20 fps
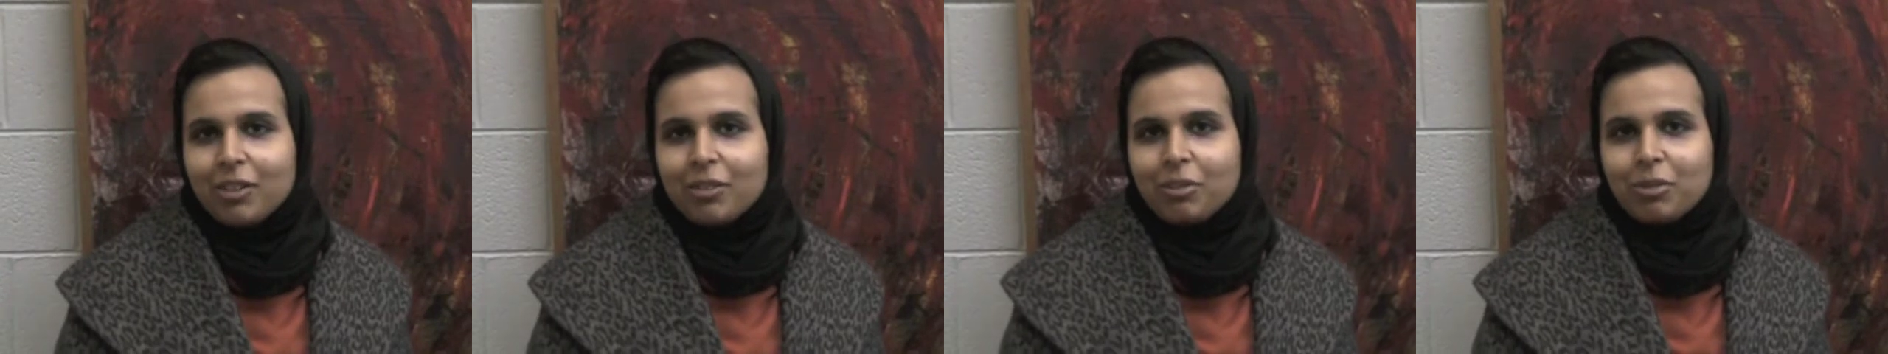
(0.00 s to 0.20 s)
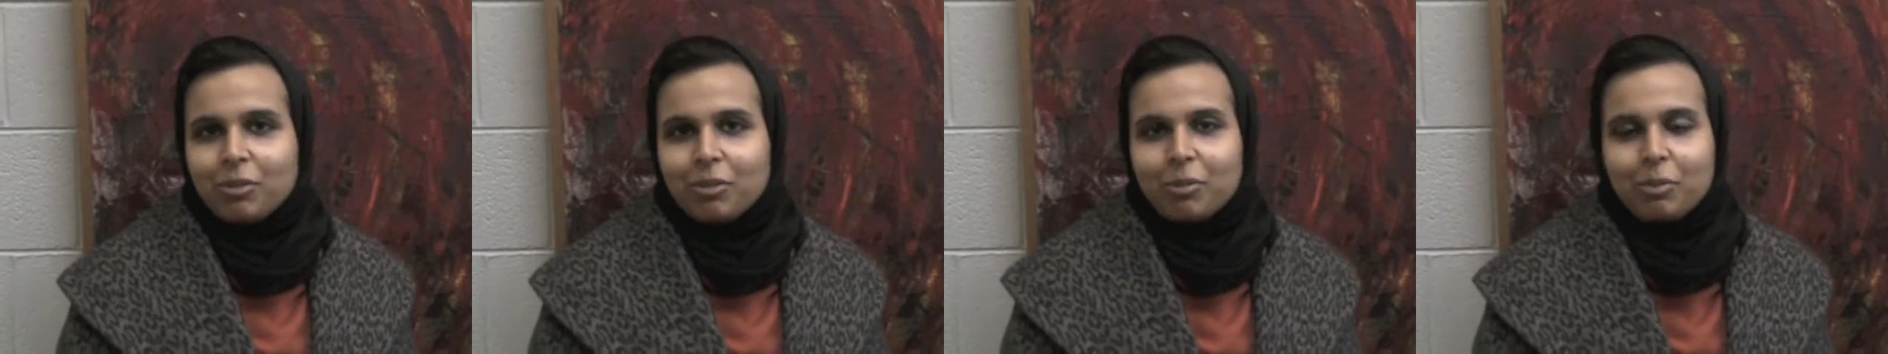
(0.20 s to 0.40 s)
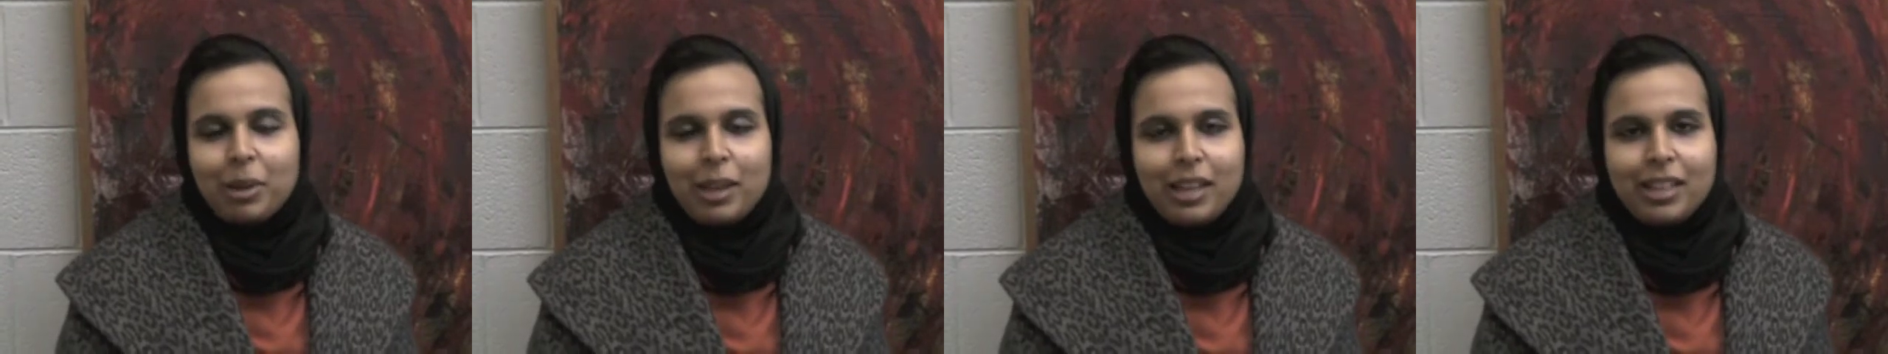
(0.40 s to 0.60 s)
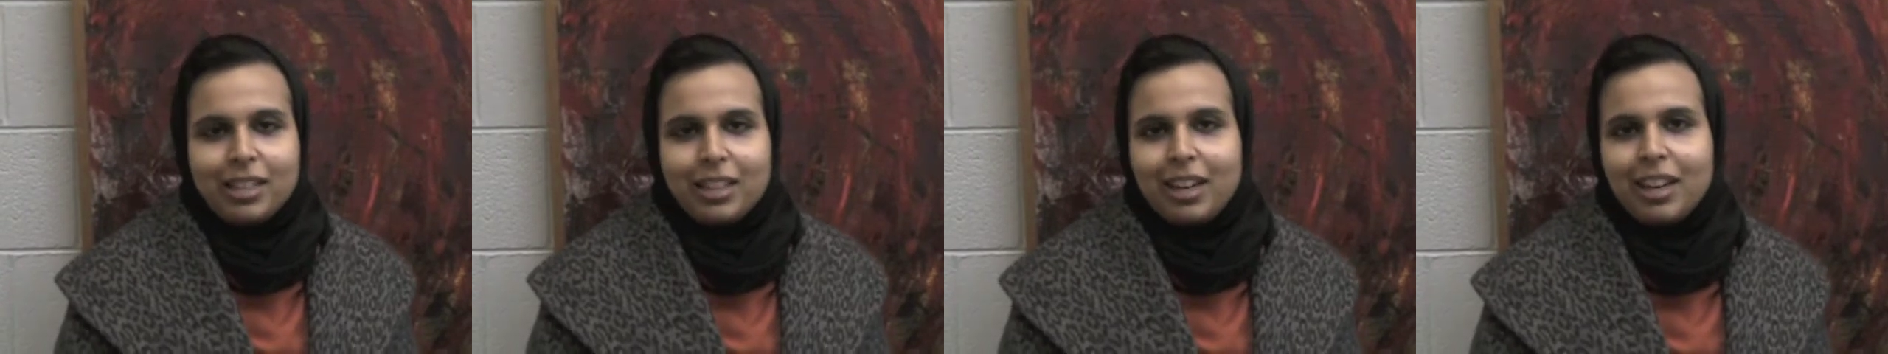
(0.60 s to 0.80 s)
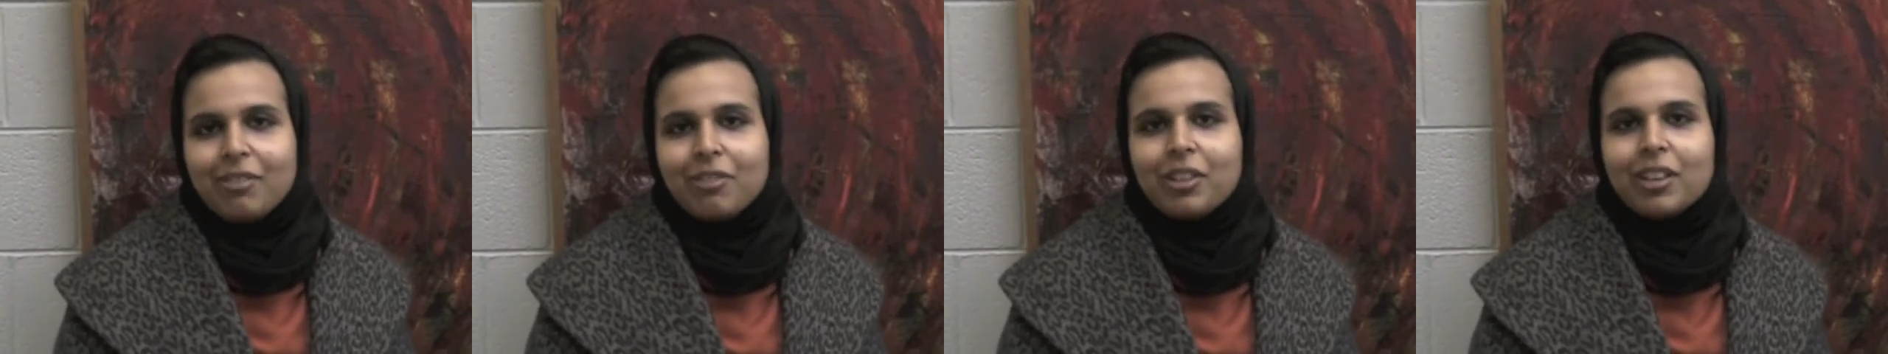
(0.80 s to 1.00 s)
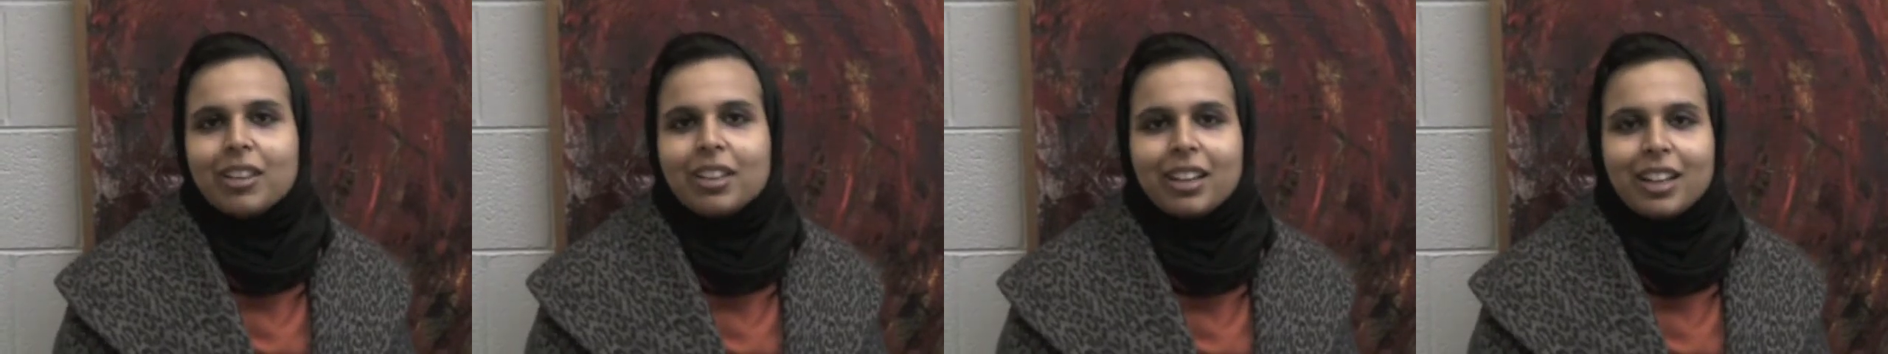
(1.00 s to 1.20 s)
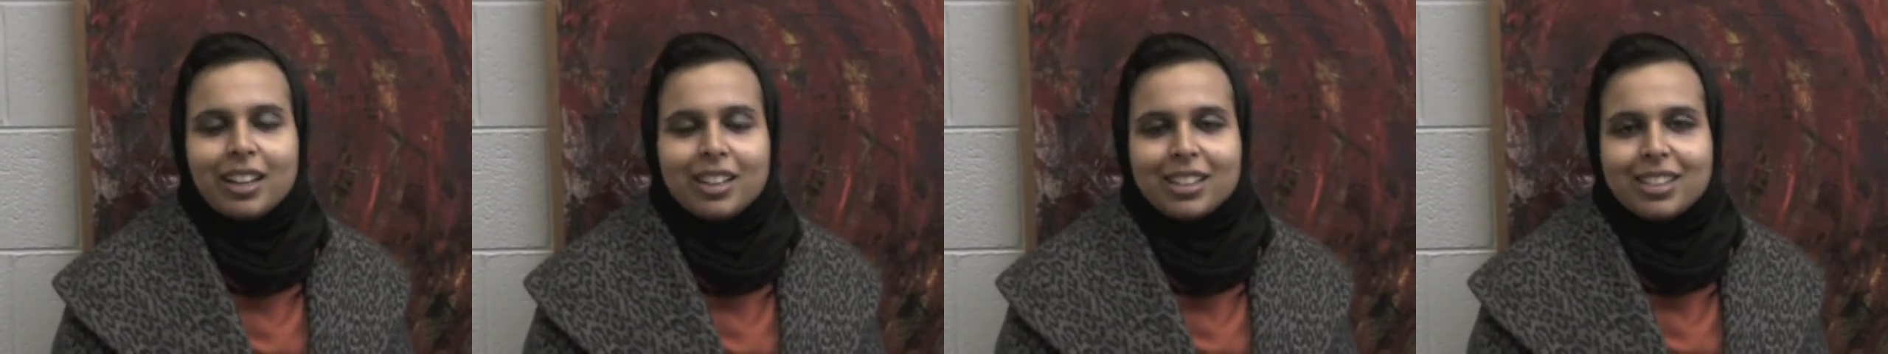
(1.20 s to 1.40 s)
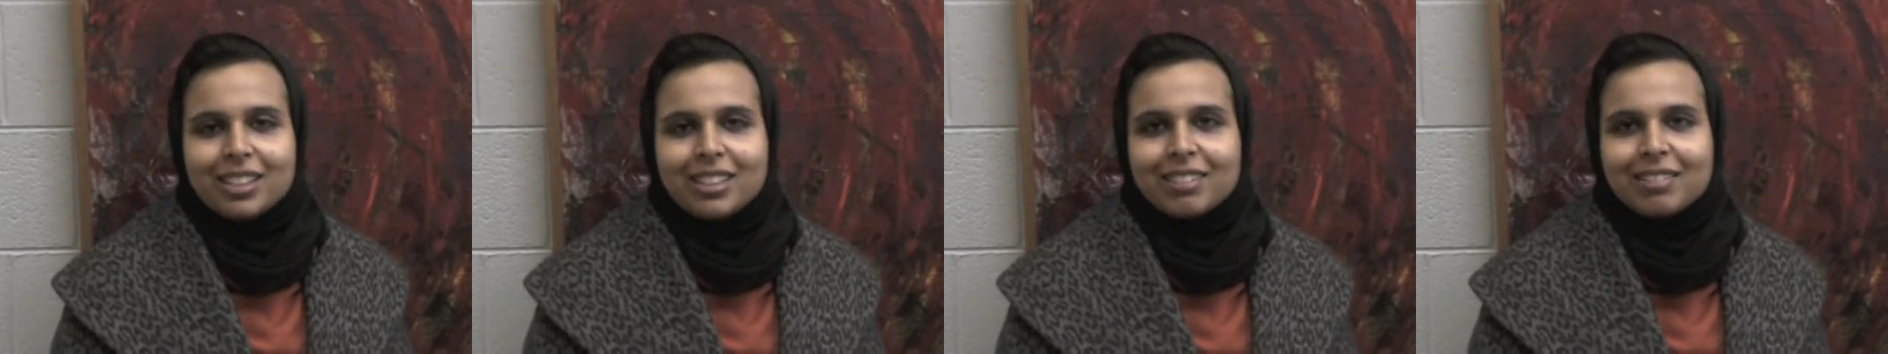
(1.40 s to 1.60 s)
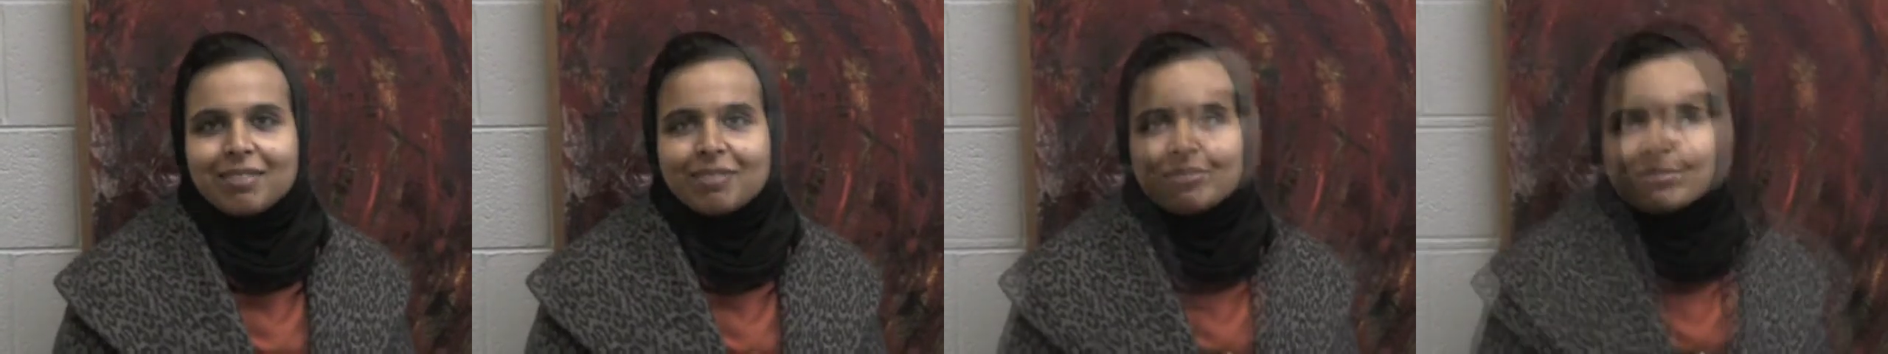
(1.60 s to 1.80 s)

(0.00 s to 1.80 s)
of place and everything else.